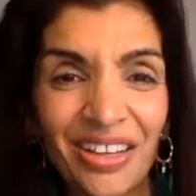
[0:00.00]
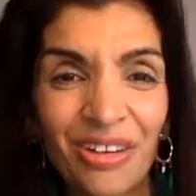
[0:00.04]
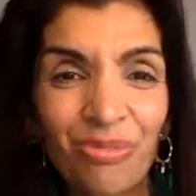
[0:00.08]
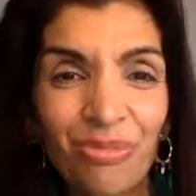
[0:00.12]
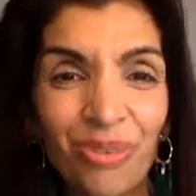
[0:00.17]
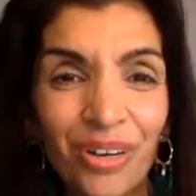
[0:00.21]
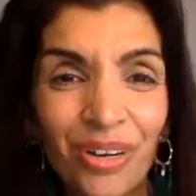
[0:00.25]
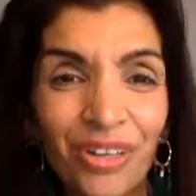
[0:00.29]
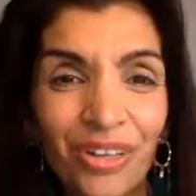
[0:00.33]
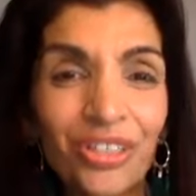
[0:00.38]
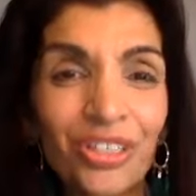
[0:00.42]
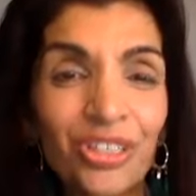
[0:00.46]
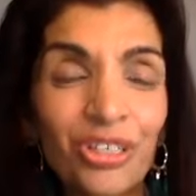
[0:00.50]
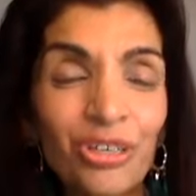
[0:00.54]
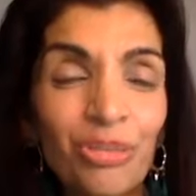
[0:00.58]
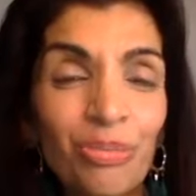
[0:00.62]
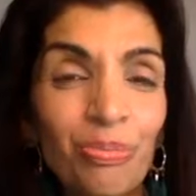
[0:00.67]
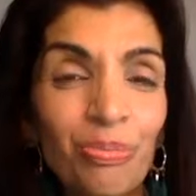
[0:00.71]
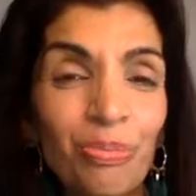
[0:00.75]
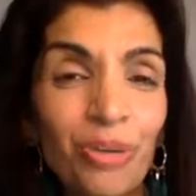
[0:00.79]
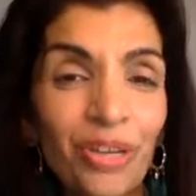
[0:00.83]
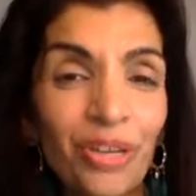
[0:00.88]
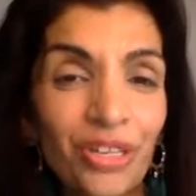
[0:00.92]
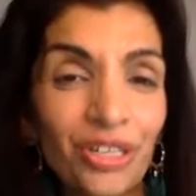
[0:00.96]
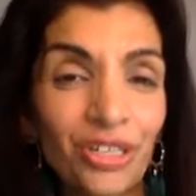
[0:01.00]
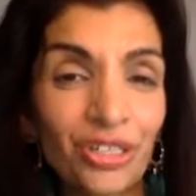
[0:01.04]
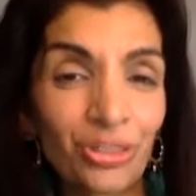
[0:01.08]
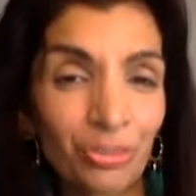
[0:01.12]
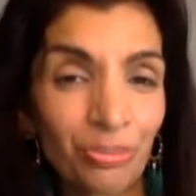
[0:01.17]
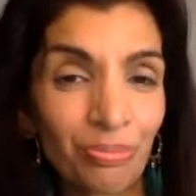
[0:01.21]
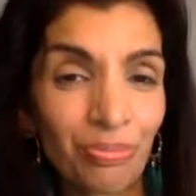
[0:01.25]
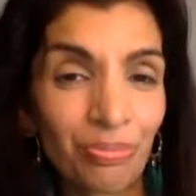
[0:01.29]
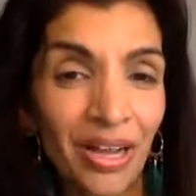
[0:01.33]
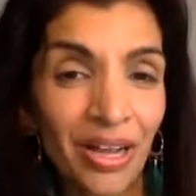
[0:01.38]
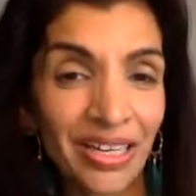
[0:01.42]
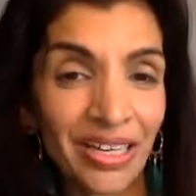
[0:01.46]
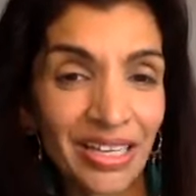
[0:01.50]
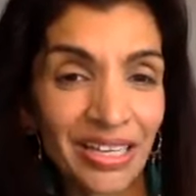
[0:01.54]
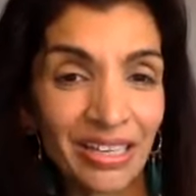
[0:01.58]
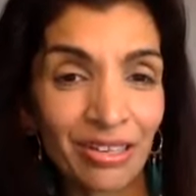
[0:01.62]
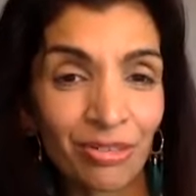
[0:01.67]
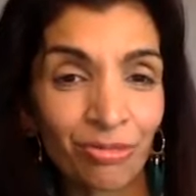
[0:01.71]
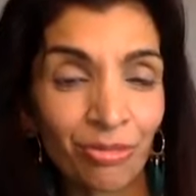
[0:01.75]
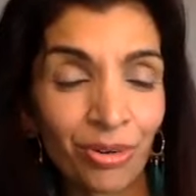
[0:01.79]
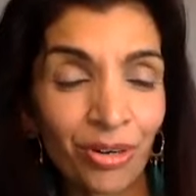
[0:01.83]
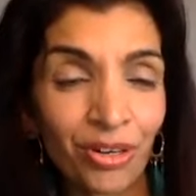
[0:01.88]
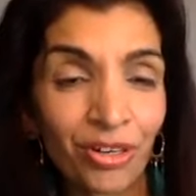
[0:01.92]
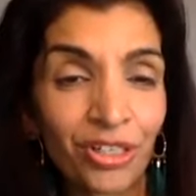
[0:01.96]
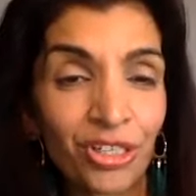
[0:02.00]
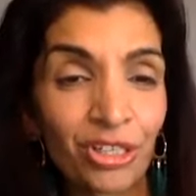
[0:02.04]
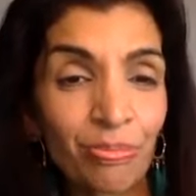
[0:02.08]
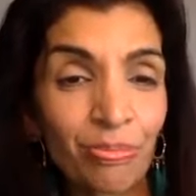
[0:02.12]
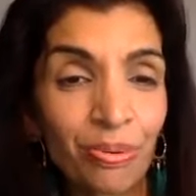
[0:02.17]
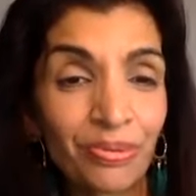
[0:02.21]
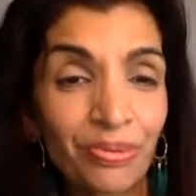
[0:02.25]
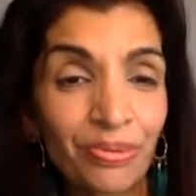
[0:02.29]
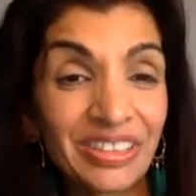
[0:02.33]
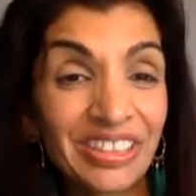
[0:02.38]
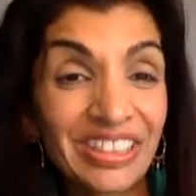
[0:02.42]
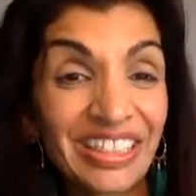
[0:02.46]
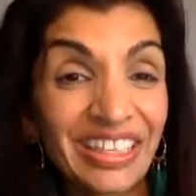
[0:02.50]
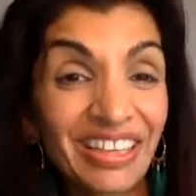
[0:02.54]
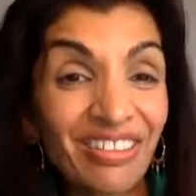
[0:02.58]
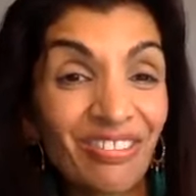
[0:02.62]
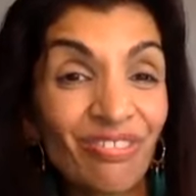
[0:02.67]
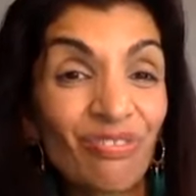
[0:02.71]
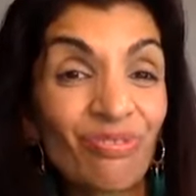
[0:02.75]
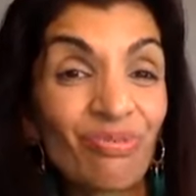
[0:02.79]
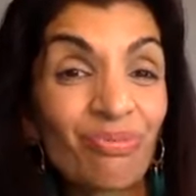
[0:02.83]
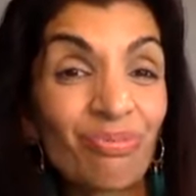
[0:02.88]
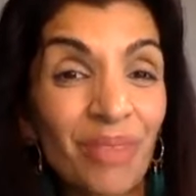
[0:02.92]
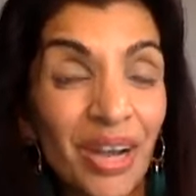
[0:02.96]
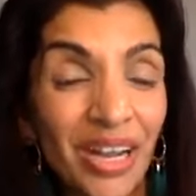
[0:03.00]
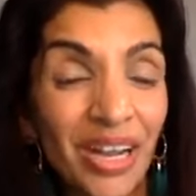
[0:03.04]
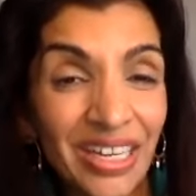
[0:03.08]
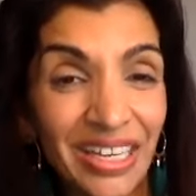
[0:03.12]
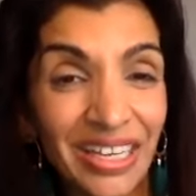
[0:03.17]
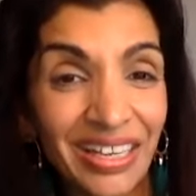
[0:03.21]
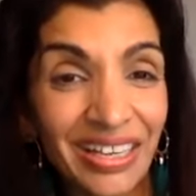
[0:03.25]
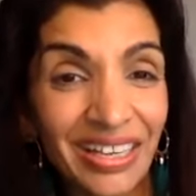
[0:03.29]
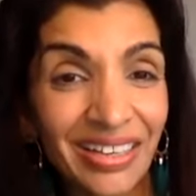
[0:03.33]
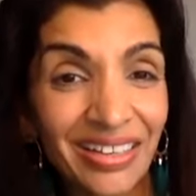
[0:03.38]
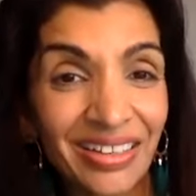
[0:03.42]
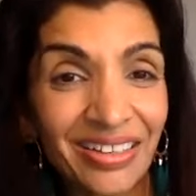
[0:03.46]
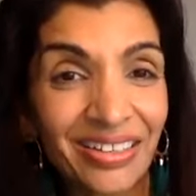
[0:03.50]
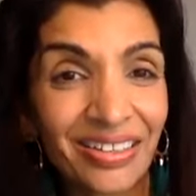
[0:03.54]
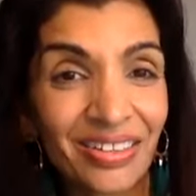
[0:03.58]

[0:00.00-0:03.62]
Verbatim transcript: Where you put your money, where you give money,